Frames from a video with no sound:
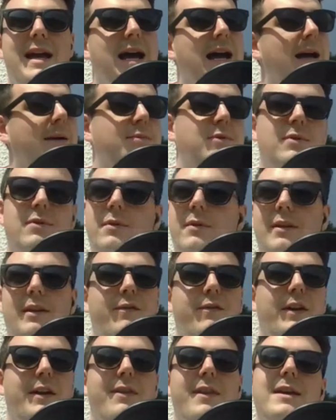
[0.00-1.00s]
absolutely
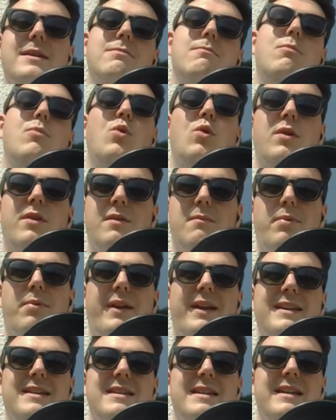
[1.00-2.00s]
fine. That's more than
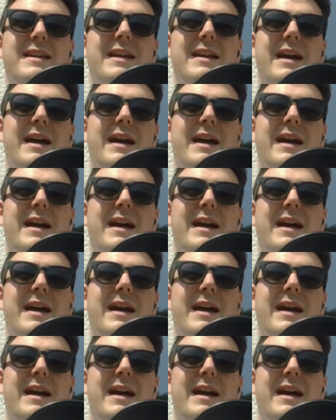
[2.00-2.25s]
plenty.